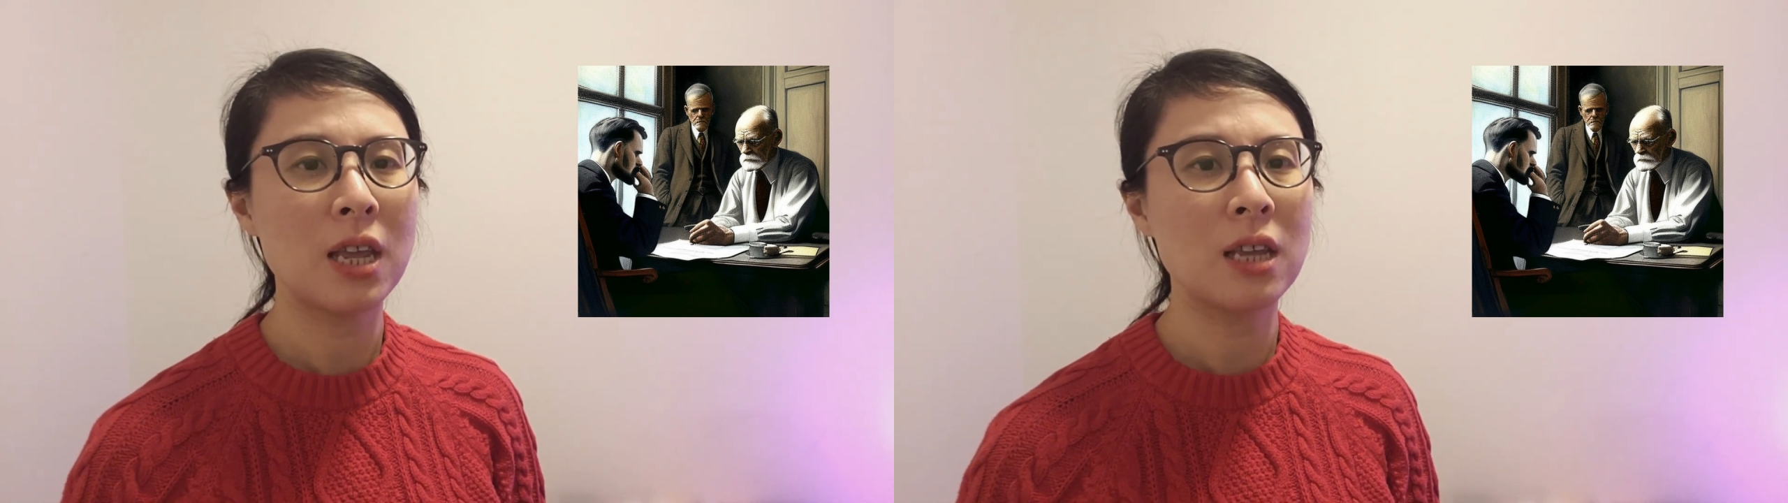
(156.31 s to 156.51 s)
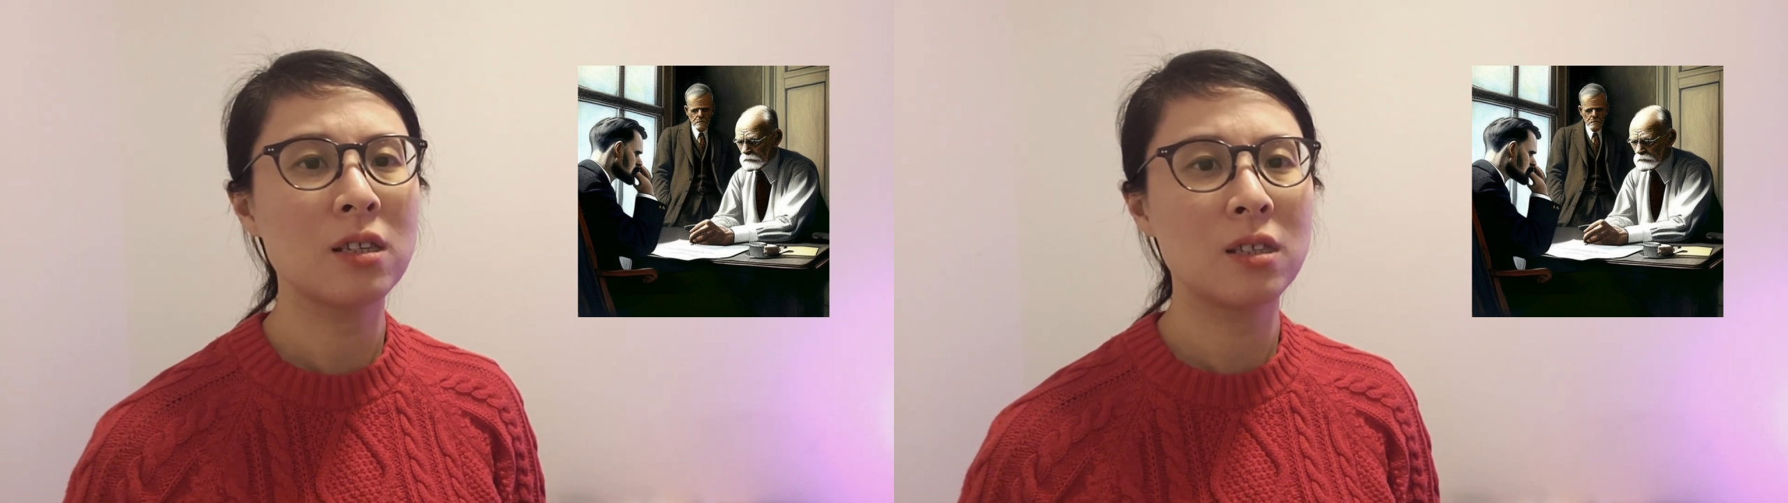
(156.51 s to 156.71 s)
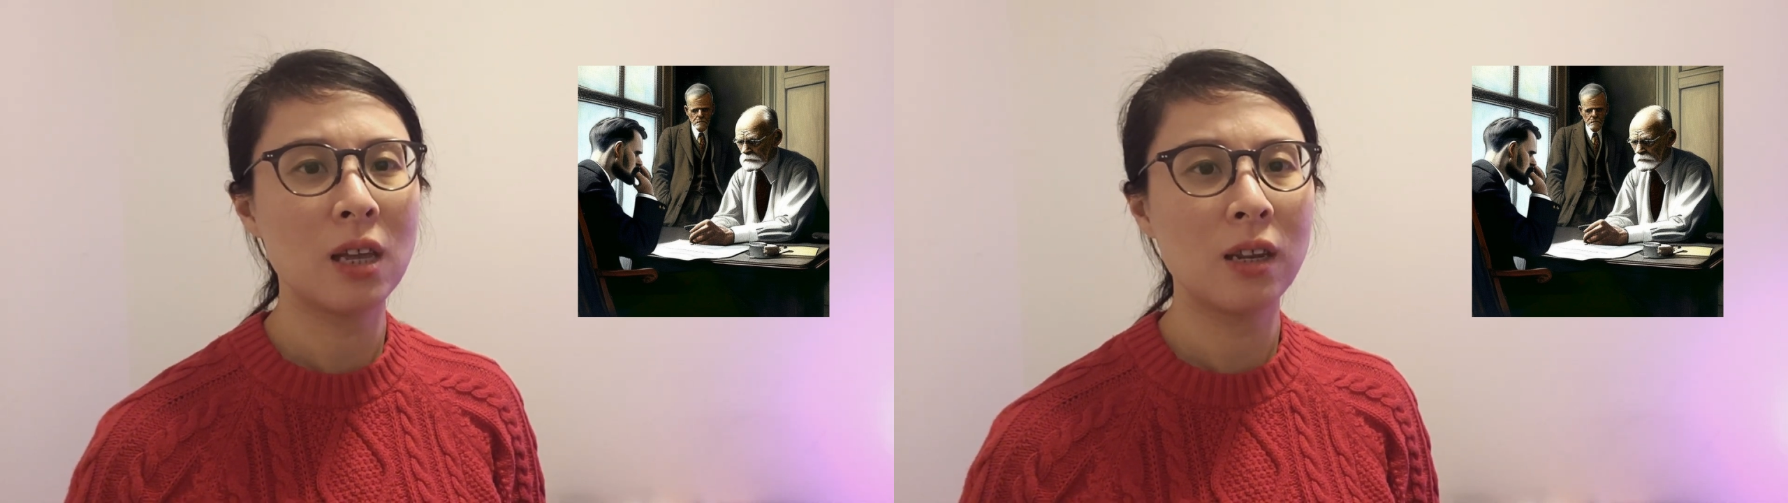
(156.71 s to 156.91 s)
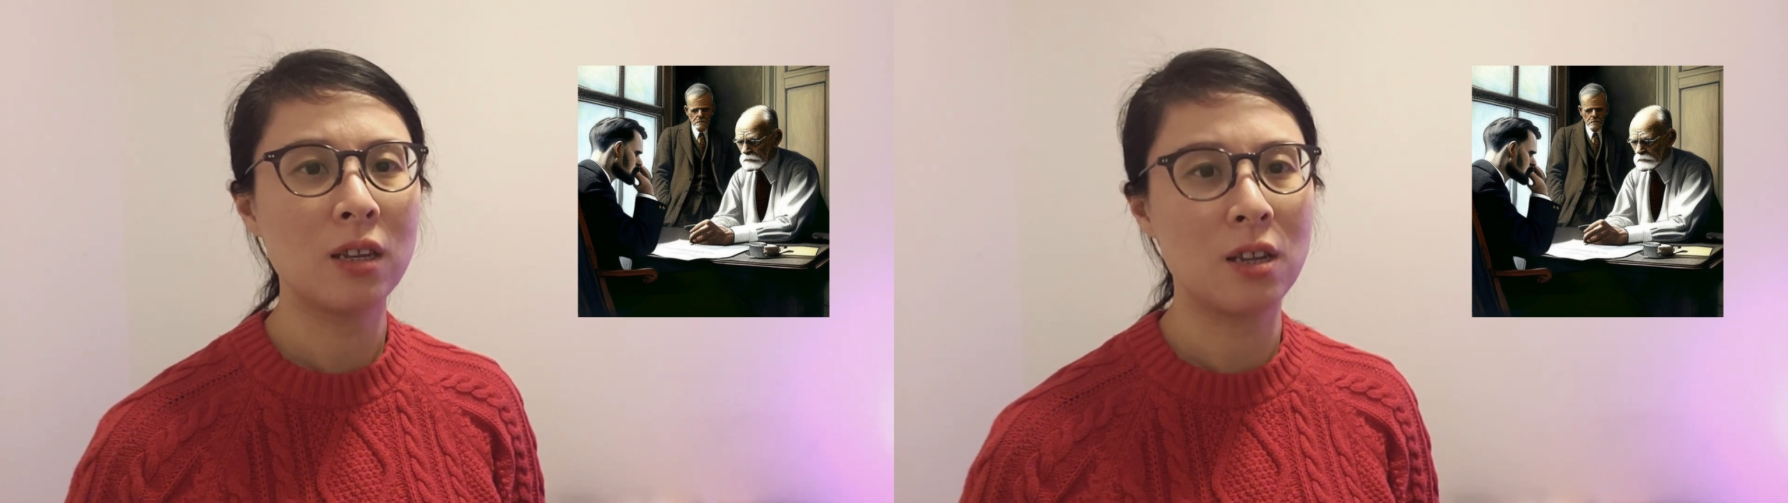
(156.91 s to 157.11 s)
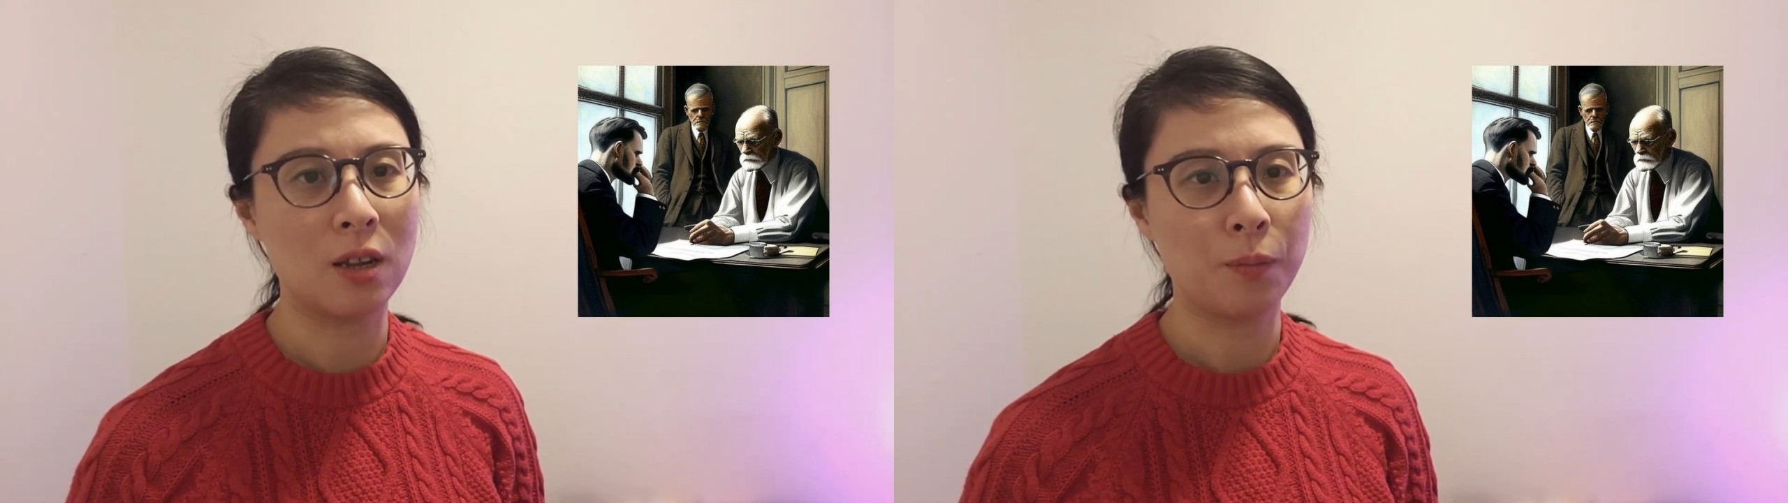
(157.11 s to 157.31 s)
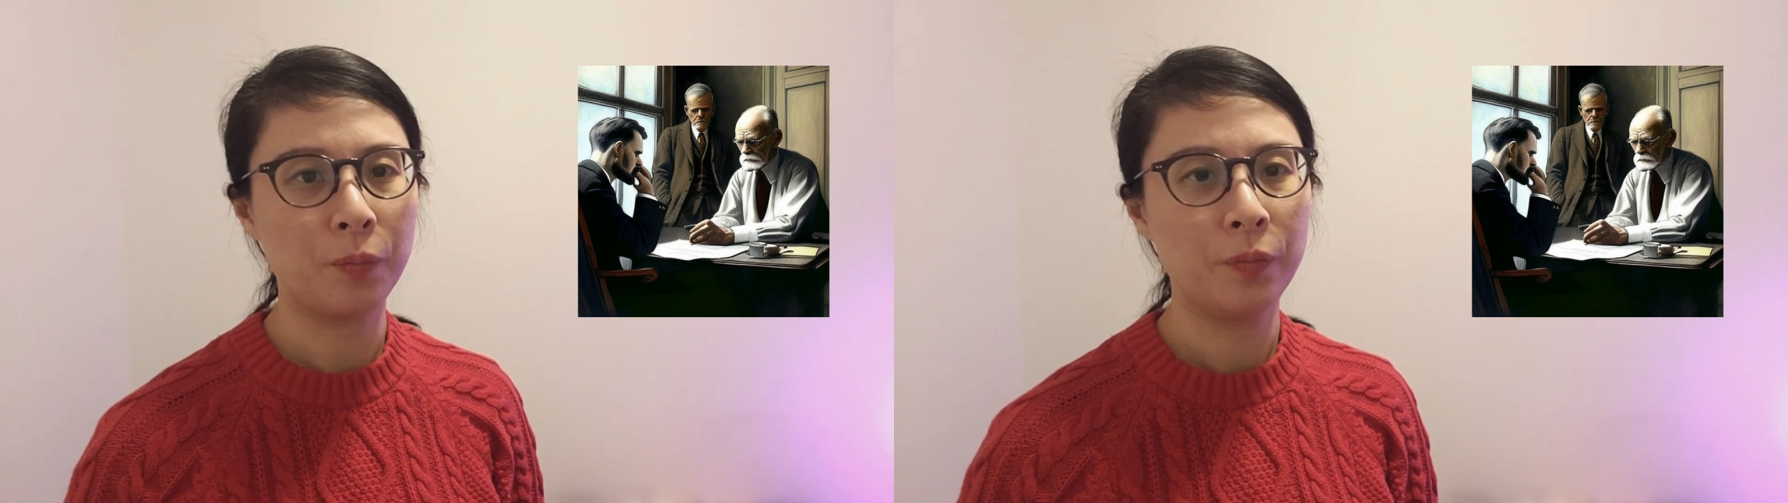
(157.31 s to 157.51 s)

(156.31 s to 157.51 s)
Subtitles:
insanity.